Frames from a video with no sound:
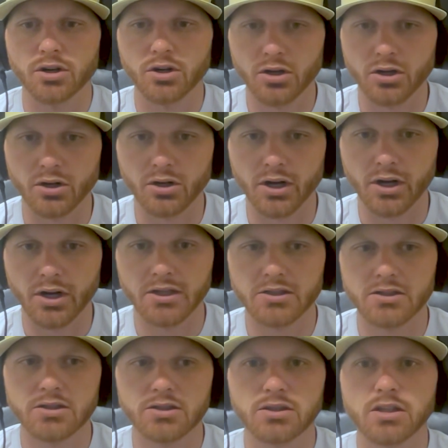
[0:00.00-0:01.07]
her, and I
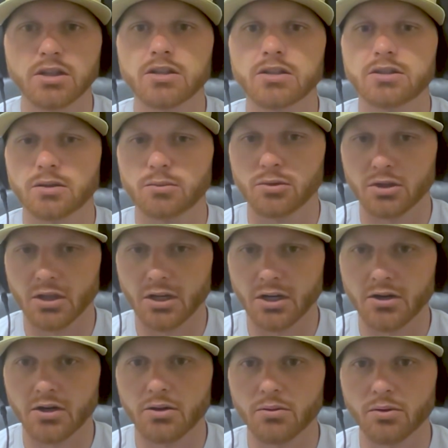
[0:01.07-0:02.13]
see the
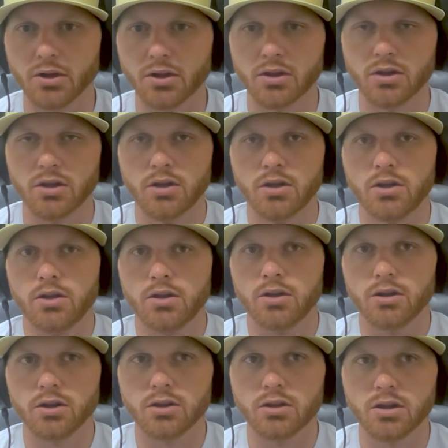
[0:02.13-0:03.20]
similarity with
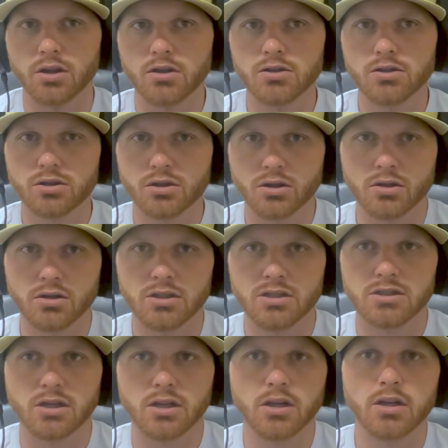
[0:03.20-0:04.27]
the insurance,
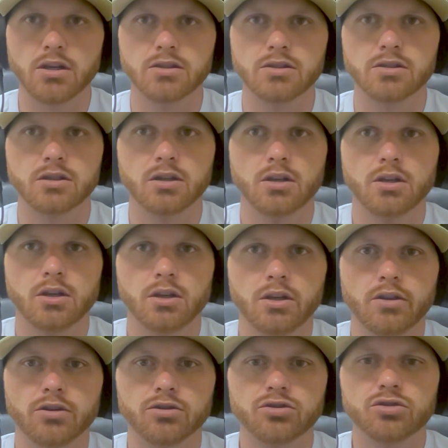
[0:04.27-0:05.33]
is
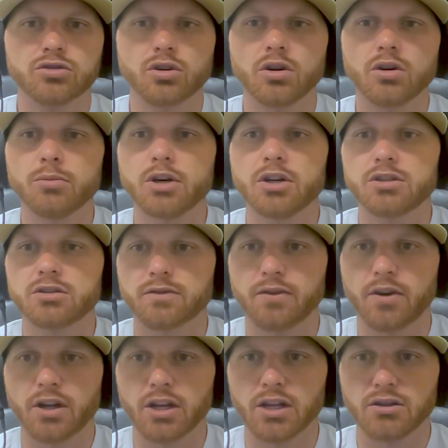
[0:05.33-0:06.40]
there's so much
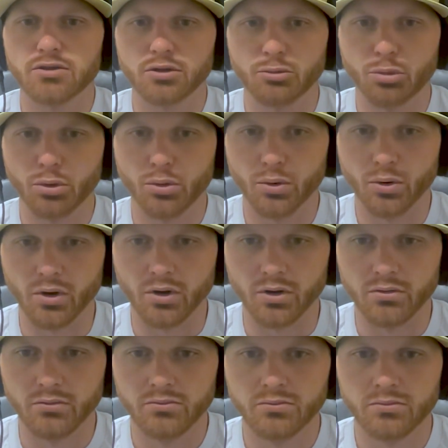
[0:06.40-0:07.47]
financial
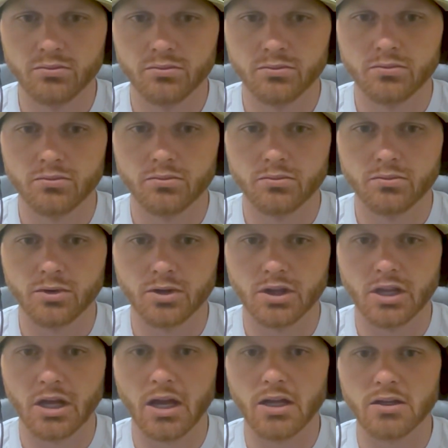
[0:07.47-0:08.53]
porn
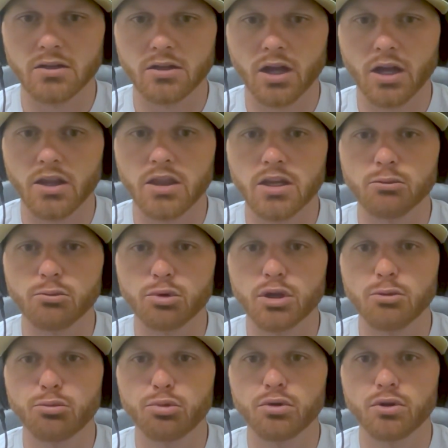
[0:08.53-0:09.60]
that I think
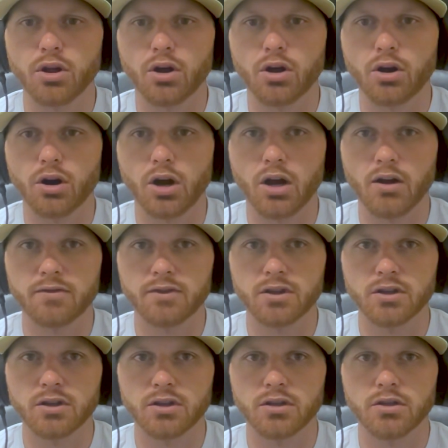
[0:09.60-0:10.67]
people are
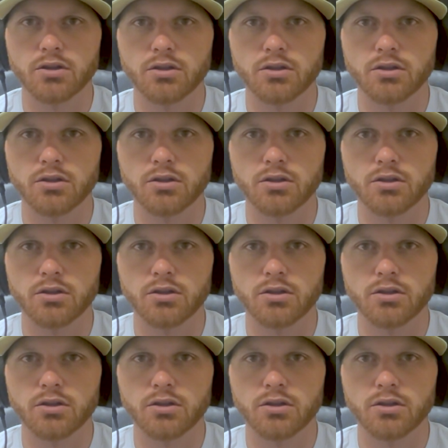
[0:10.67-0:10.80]
often